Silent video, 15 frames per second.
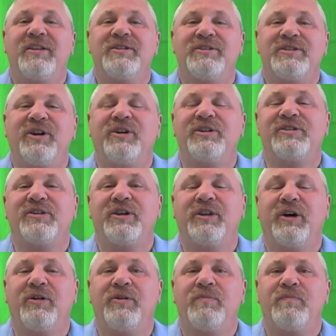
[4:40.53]
Seriously
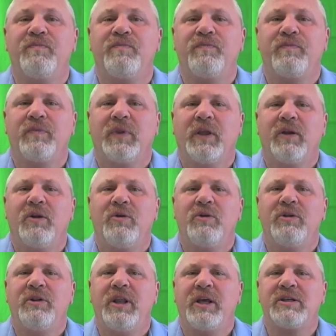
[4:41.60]
though,
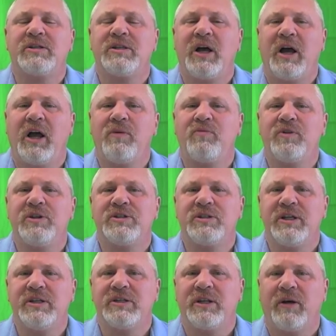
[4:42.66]
next time we
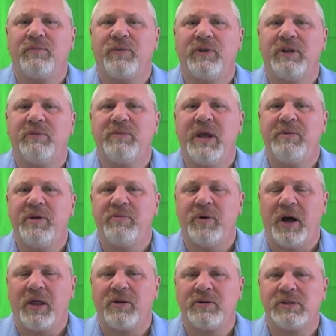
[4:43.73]
see something that maybe
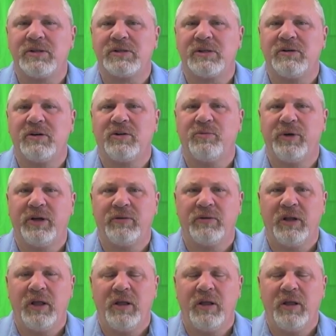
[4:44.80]
bothers us a little bit,